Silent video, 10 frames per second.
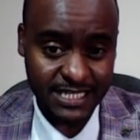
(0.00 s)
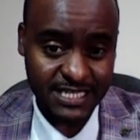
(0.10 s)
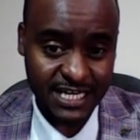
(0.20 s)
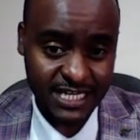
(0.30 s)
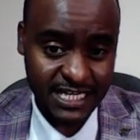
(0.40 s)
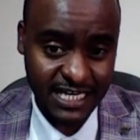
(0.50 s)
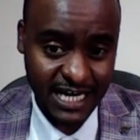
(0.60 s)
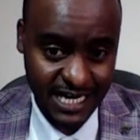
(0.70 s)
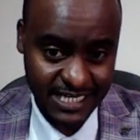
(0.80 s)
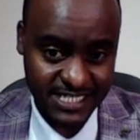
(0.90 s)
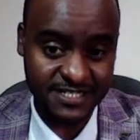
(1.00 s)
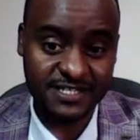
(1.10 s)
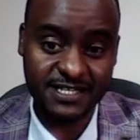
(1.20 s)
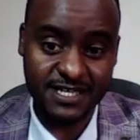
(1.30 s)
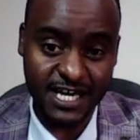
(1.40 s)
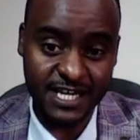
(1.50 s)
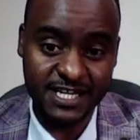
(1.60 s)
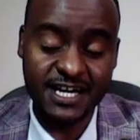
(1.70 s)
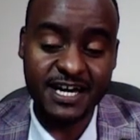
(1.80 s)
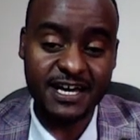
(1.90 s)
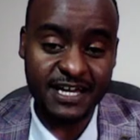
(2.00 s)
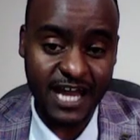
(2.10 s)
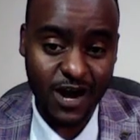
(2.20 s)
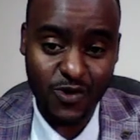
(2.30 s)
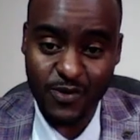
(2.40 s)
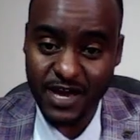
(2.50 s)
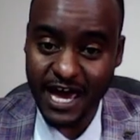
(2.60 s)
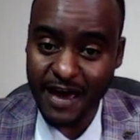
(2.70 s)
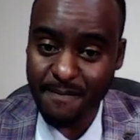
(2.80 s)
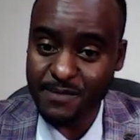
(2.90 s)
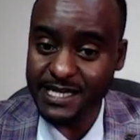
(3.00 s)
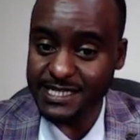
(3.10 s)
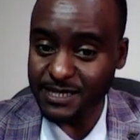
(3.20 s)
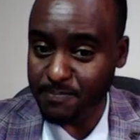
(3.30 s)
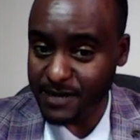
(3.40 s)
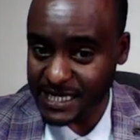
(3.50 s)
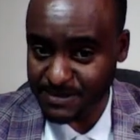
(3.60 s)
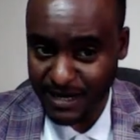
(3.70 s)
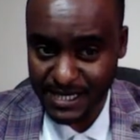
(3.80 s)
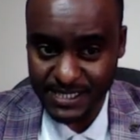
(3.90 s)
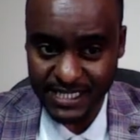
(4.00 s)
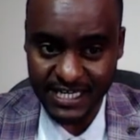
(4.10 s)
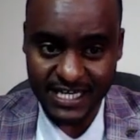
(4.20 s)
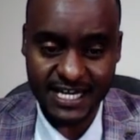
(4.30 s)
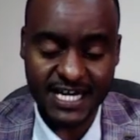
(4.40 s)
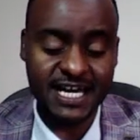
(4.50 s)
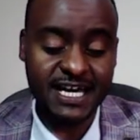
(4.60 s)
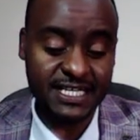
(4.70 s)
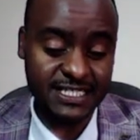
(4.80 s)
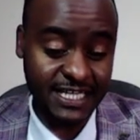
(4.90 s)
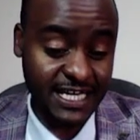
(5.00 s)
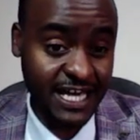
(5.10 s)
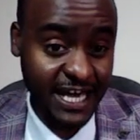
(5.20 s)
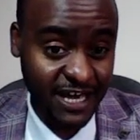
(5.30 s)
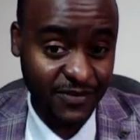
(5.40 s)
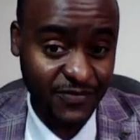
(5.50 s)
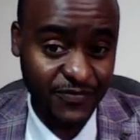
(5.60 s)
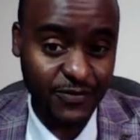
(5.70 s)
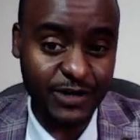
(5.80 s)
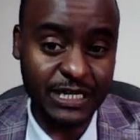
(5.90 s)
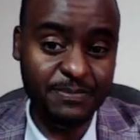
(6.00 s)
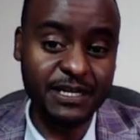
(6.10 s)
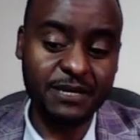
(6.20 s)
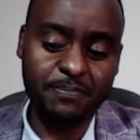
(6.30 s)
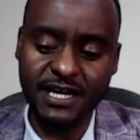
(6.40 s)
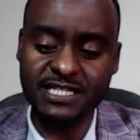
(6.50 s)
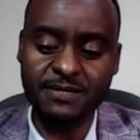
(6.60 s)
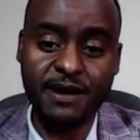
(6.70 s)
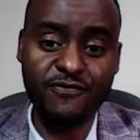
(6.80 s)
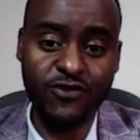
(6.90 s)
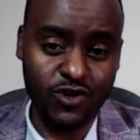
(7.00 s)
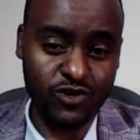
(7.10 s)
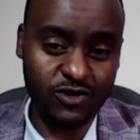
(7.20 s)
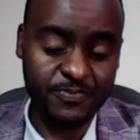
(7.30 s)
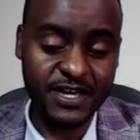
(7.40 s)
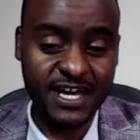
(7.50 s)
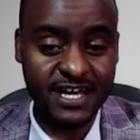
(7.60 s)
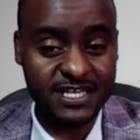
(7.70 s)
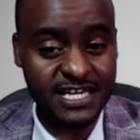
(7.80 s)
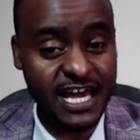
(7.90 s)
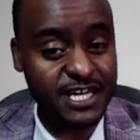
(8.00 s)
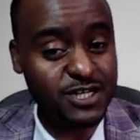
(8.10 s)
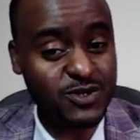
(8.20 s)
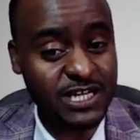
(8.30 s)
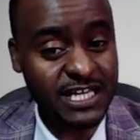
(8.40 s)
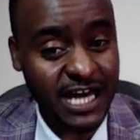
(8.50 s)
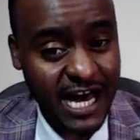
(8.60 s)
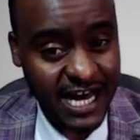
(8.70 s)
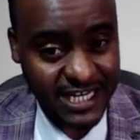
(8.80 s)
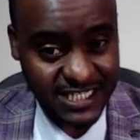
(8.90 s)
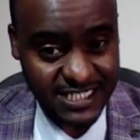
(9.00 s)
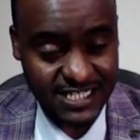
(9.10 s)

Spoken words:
Then click add. Then now m is replaced by 3. Then f will be replaced by 4. Then I need to click add.